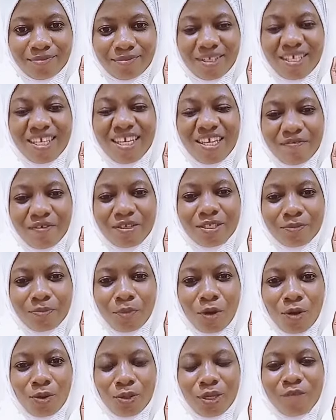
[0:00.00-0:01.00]
give us
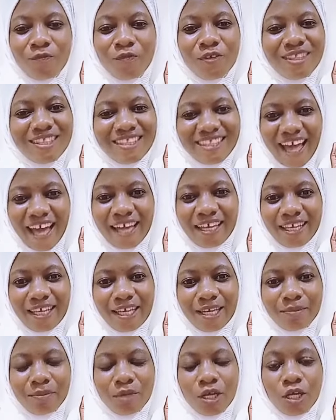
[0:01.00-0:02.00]
more if we thank
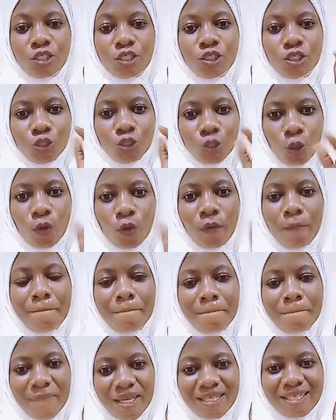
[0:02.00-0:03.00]
him. Don't
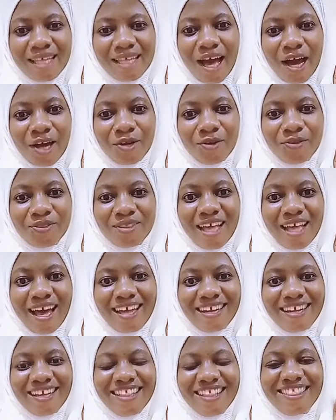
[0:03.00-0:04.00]
miss out on
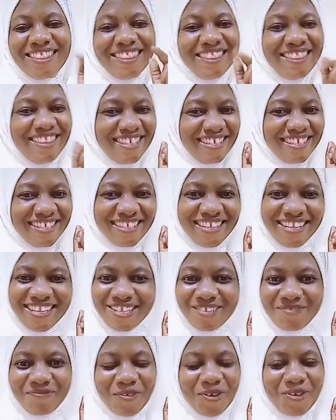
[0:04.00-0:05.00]
that. This
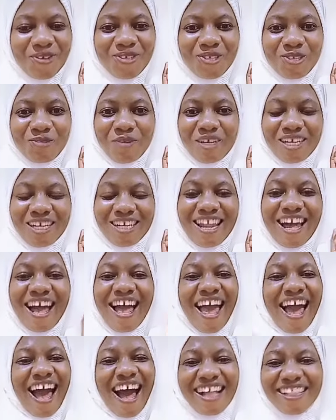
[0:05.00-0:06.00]
is for you, subhanAllah.
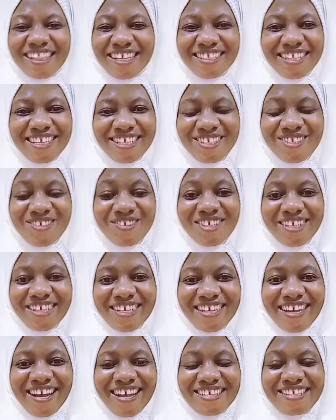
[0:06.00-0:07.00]
Allah does not
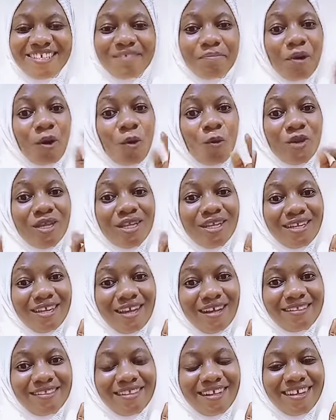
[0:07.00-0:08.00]
need us, but we need
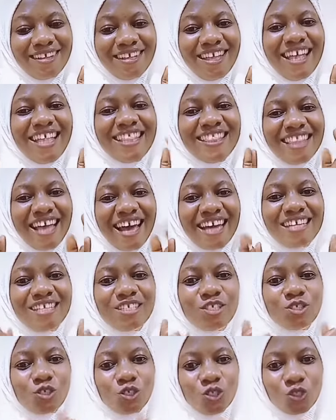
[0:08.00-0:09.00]
Allah. That
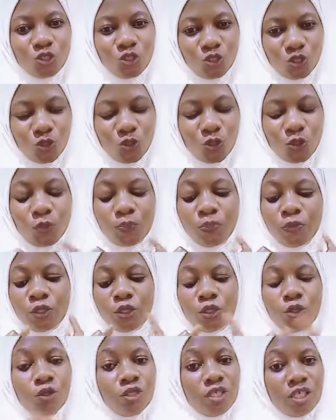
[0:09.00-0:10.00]
is sujood shukur. You
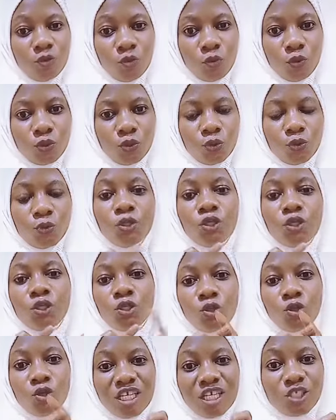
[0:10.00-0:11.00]
don't need wudu. You
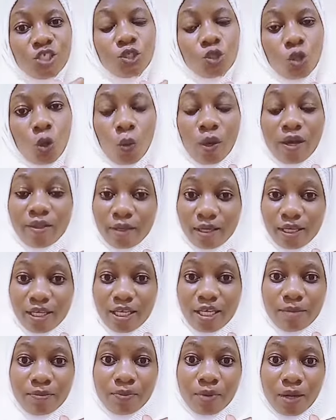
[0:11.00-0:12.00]
don't need to know where the
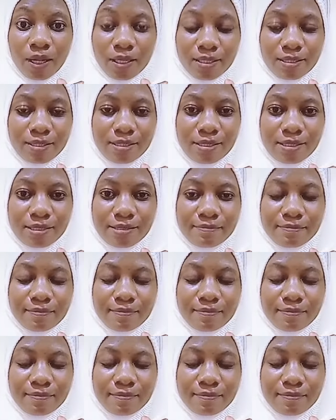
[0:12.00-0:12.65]
Qibla is.